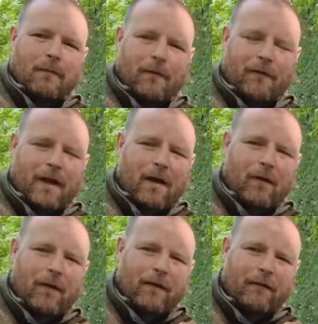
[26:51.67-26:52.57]
But for
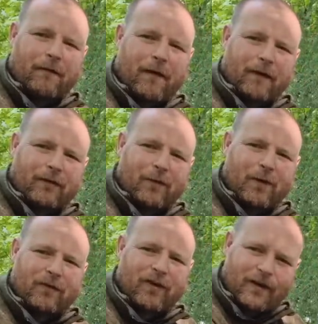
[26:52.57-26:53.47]
now, thanks for
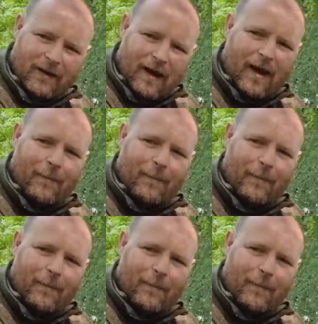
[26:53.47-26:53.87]
watching.